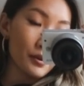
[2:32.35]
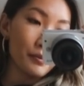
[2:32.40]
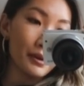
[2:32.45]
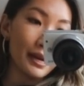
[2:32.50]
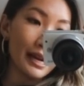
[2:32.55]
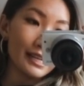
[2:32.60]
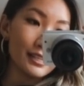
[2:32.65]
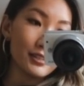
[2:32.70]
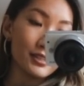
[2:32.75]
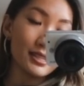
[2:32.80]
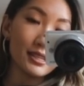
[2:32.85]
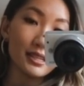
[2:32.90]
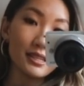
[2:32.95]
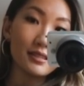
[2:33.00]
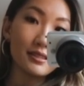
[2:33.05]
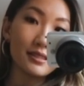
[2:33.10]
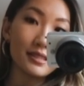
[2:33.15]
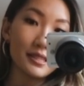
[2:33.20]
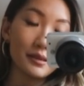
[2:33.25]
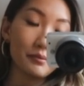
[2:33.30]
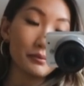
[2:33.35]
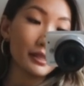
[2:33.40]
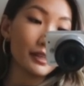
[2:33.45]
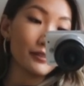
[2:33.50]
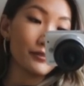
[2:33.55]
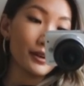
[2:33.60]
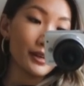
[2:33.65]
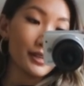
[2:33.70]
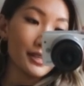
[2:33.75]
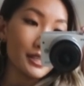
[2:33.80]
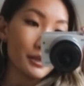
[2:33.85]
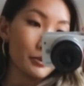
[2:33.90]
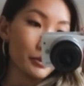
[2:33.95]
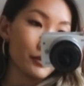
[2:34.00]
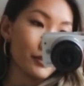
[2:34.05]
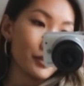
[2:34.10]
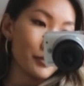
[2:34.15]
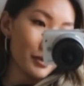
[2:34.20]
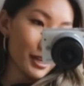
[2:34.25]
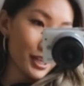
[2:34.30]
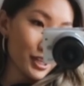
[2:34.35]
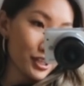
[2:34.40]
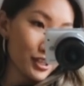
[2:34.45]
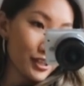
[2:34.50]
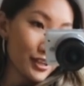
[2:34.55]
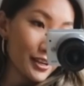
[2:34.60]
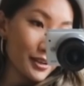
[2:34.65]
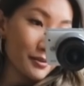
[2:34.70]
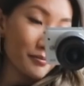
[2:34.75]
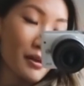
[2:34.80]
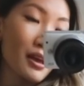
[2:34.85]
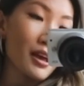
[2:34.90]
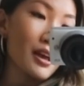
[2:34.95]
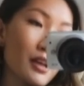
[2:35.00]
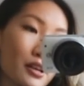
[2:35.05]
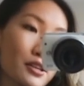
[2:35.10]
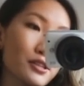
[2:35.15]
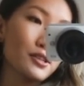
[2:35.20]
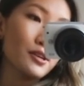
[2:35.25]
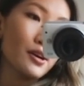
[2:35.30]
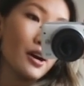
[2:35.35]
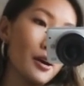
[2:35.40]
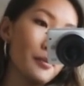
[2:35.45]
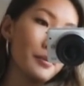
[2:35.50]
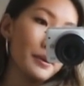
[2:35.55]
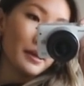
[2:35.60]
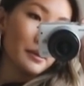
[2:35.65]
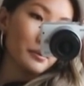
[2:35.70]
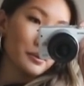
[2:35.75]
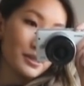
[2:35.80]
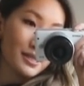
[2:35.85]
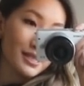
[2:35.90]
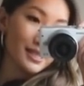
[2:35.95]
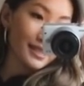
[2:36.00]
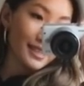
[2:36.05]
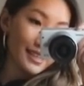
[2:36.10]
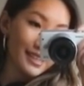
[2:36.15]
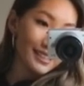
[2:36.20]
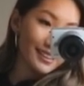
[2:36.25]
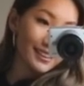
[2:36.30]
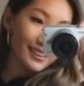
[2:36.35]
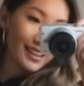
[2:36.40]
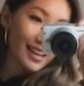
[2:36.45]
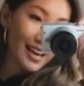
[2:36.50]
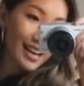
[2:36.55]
but I've seen something very similar from H and M, so I'll be able to link